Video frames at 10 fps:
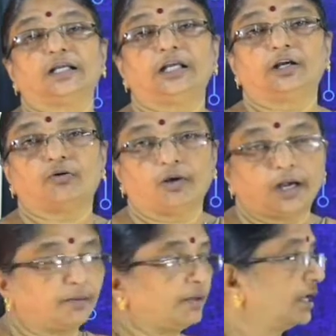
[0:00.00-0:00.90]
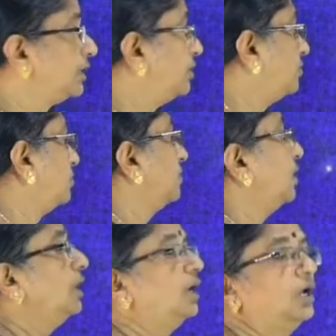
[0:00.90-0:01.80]
equal in magnitude,
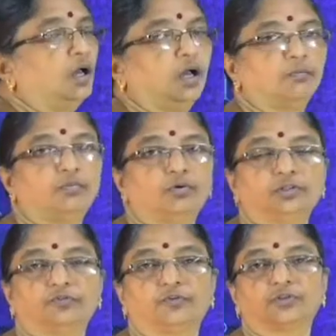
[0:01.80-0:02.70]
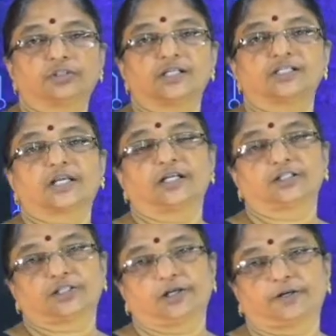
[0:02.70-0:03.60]
both the force gets
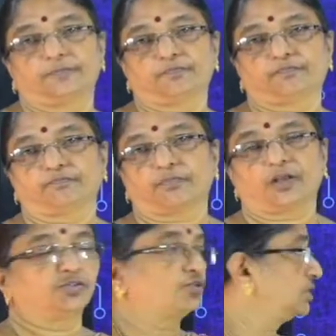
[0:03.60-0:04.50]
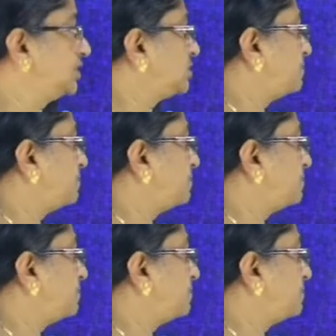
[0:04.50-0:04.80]
cancelled. So, this